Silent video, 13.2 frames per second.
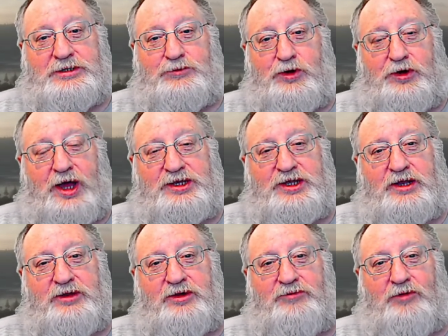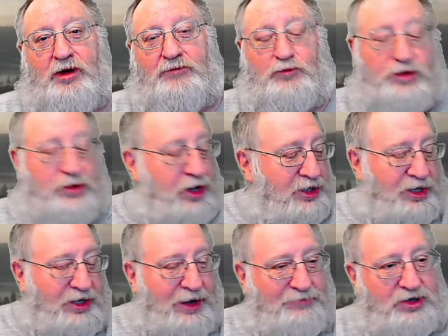We're not getting involved. We're not going
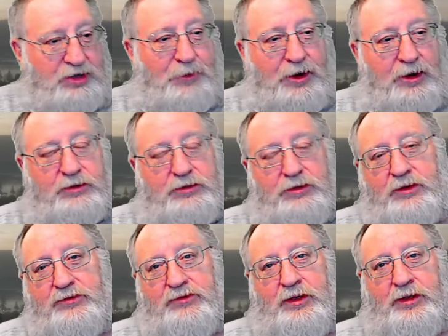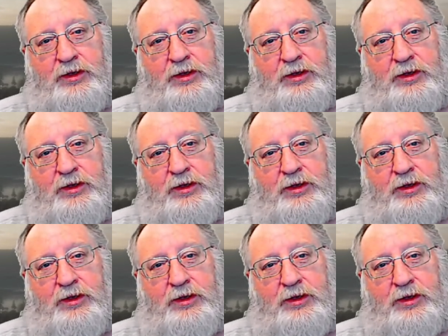to have any part of this.